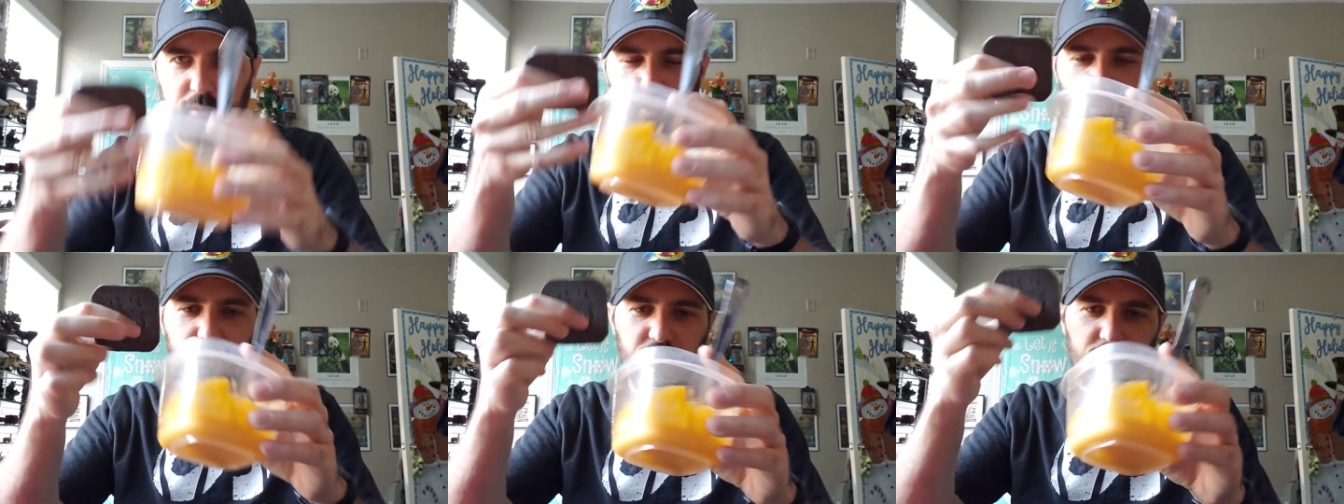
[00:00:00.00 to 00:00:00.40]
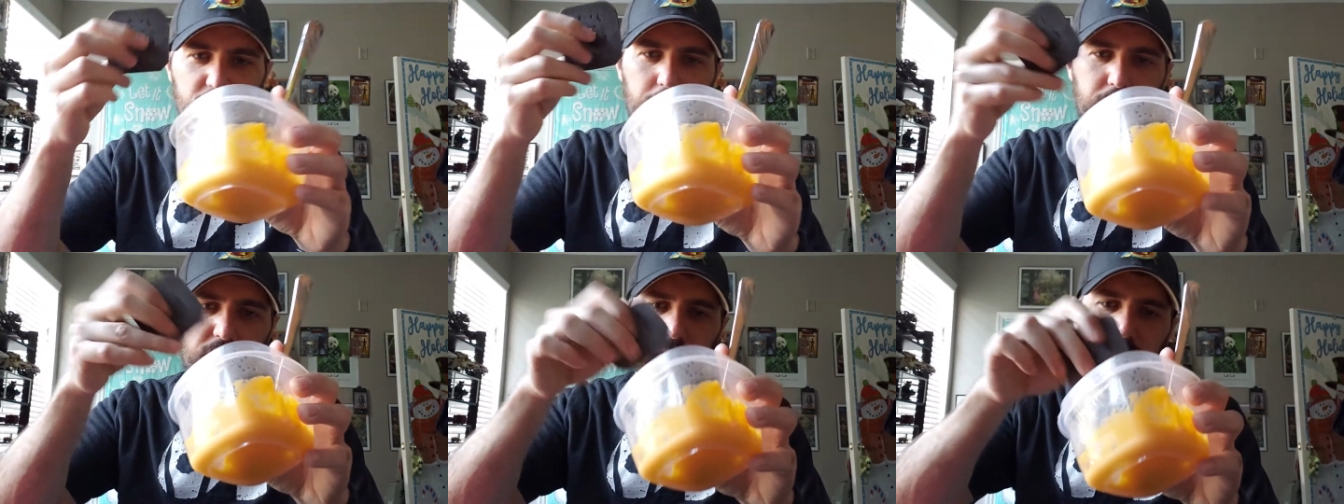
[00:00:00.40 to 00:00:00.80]
let's
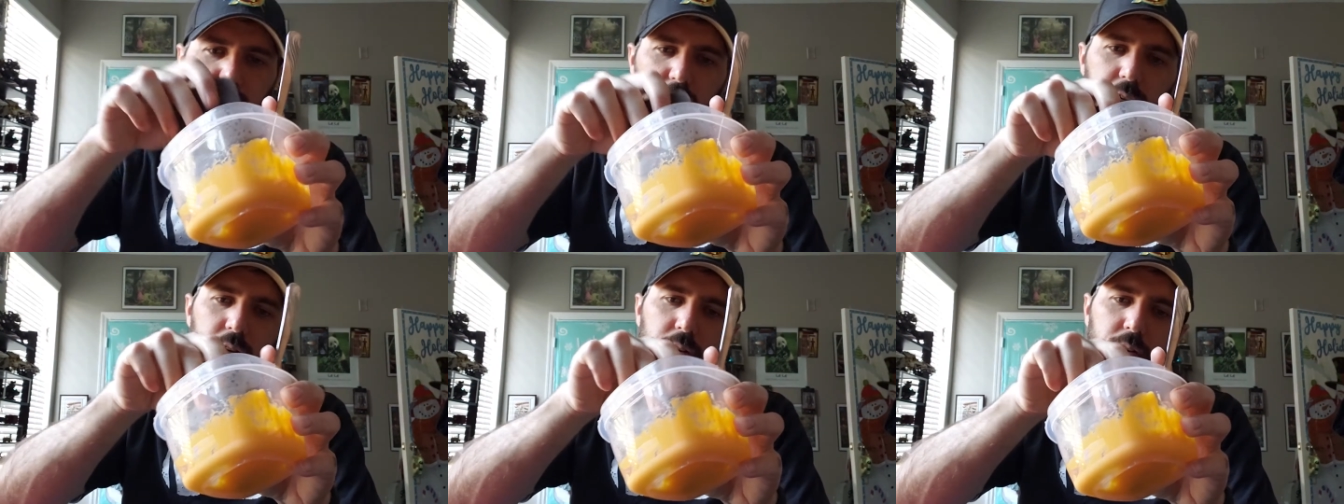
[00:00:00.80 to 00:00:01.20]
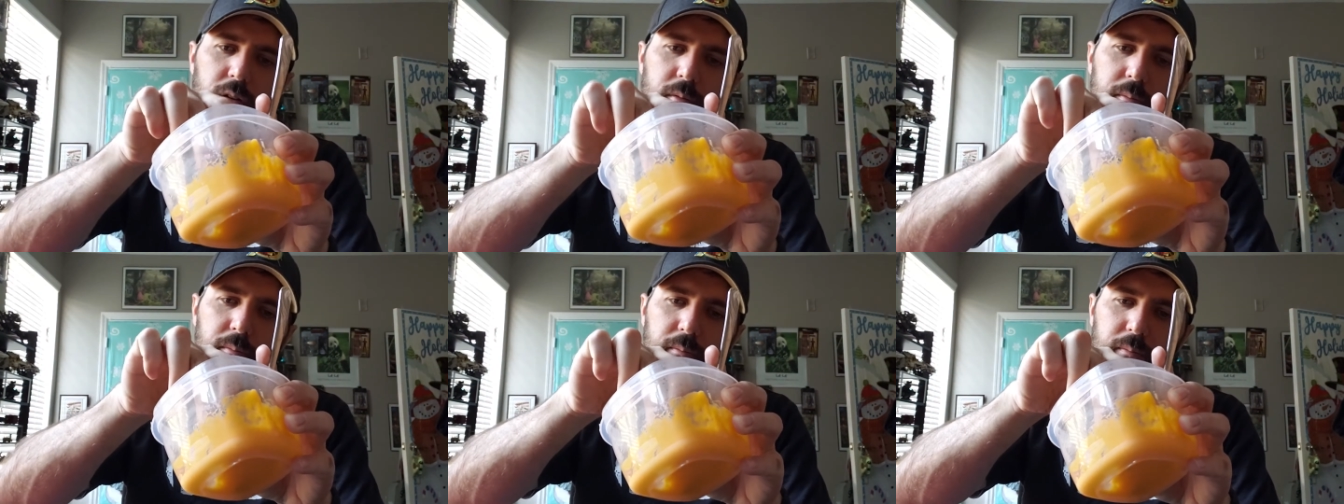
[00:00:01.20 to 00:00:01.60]
dip this in
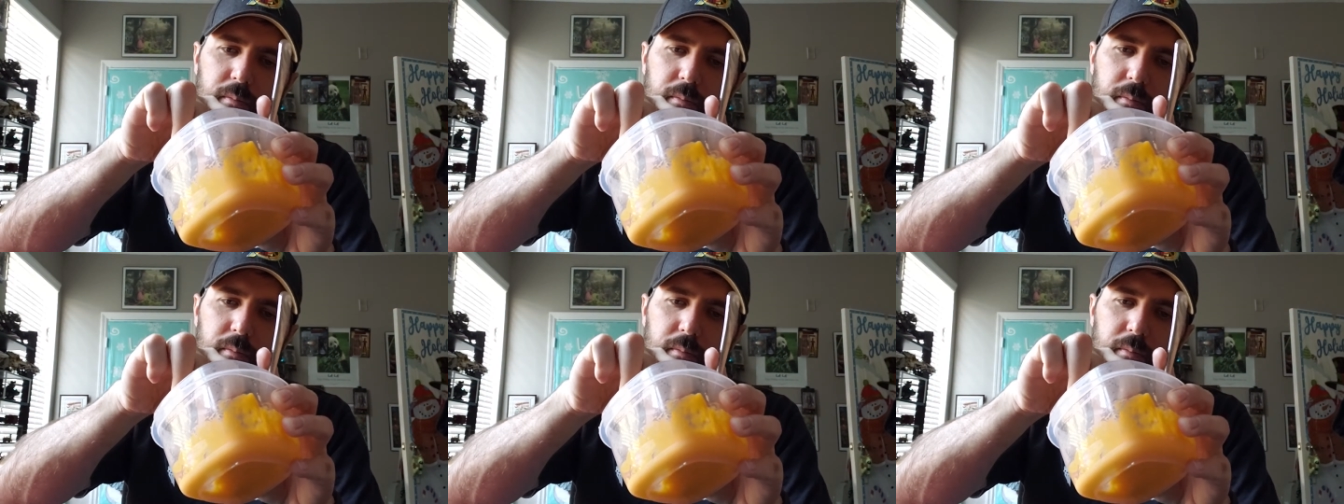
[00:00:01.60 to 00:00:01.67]
here.